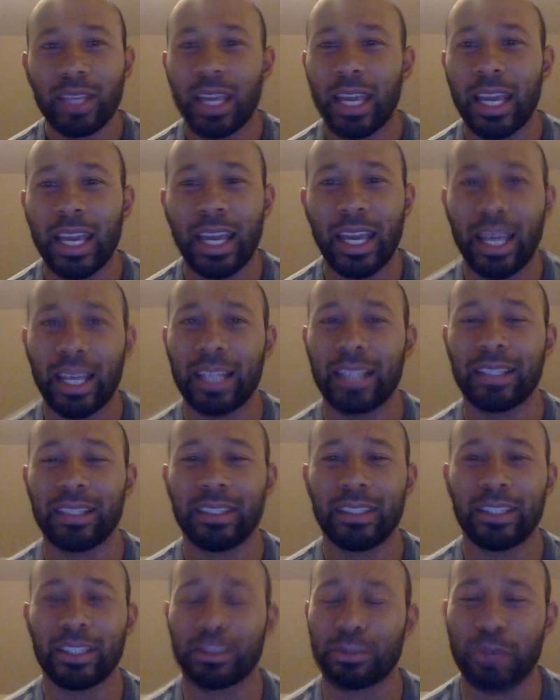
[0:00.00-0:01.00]
And
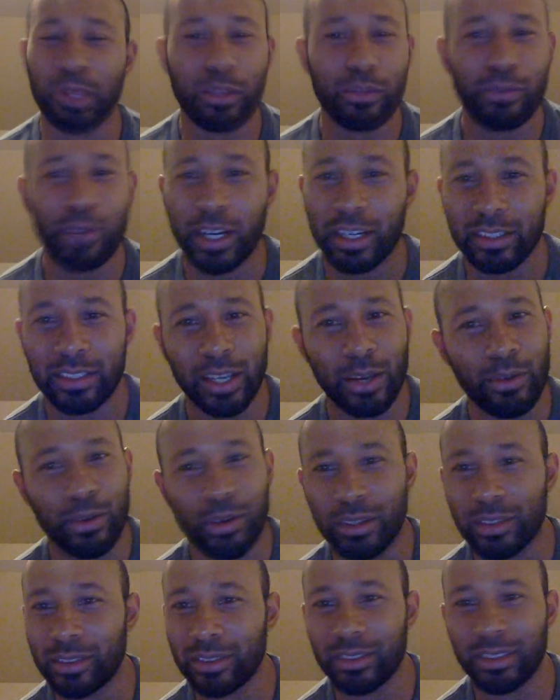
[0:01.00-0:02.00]
those motherfuckers,
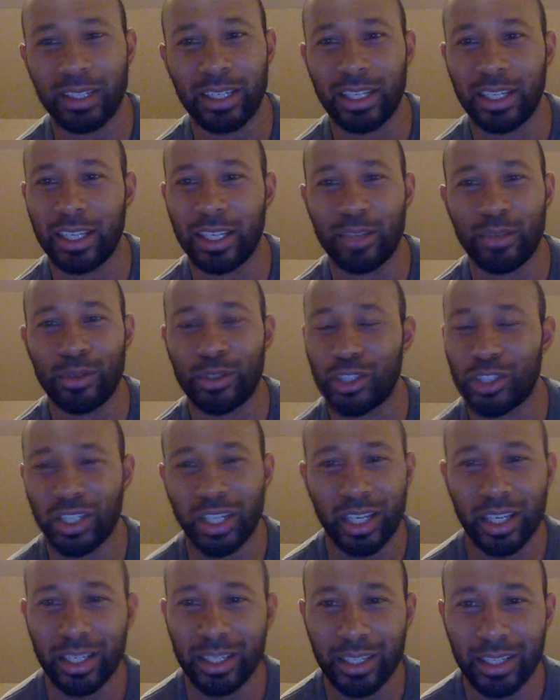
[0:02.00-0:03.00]
it was
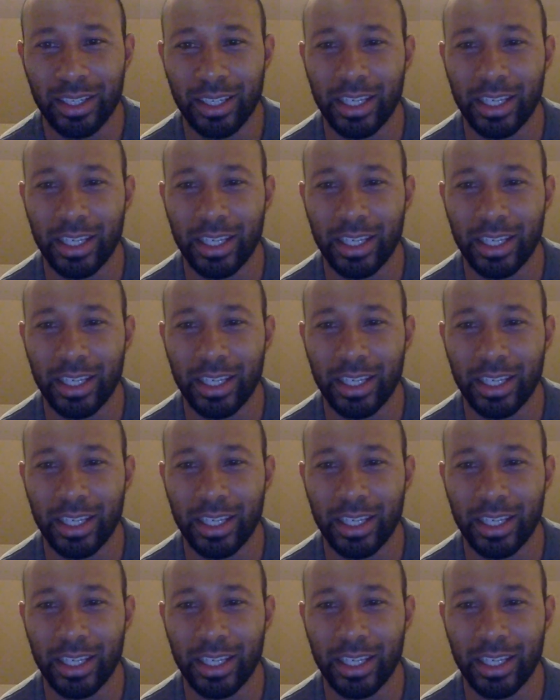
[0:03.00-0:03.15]
shit.